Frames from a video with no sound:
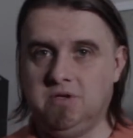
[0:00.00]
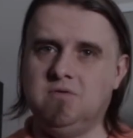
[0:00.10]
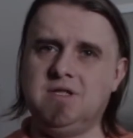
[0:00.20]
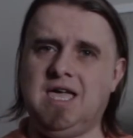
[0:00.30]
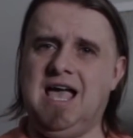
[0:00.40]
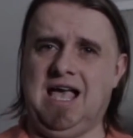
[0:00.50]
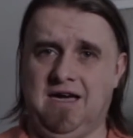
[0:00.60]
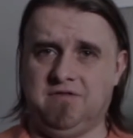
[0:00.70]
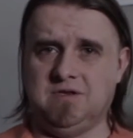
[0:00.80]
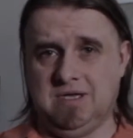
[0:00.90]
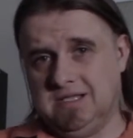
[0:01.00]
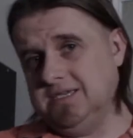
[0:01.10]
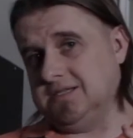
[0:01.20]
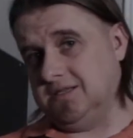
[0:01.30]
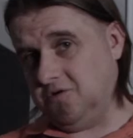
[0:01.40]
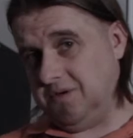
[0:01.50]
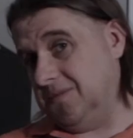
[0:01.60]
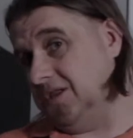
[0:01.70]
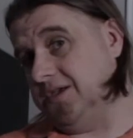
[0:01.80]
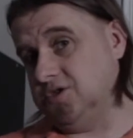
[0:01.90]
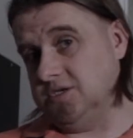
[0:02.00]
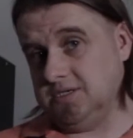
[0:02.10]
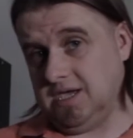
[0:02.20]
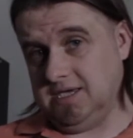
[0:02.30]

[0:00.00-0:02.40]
you really have to be at least a little bit malicious